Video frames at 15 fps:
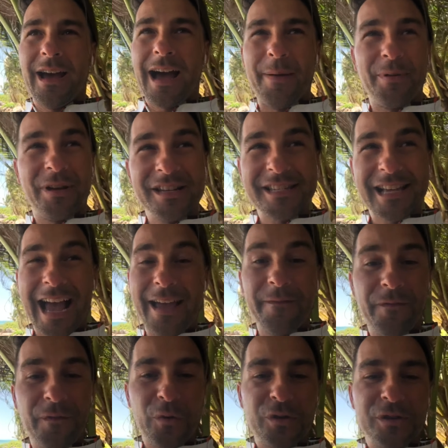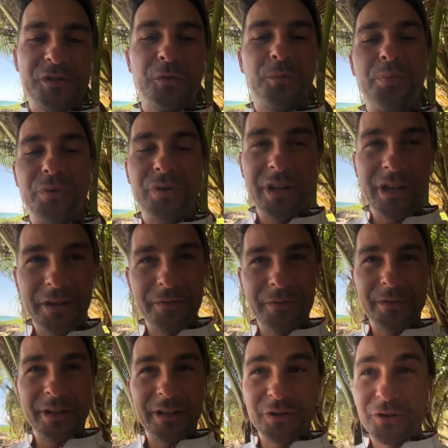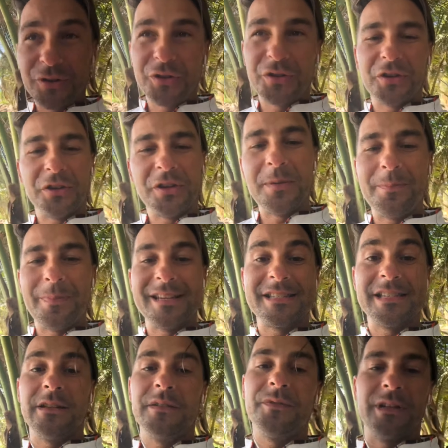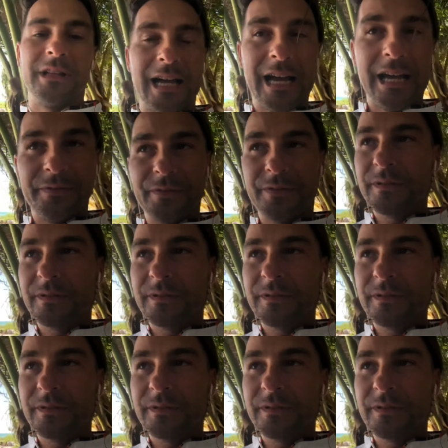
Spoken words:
because I'm forced to breathe in order to keep myself alive.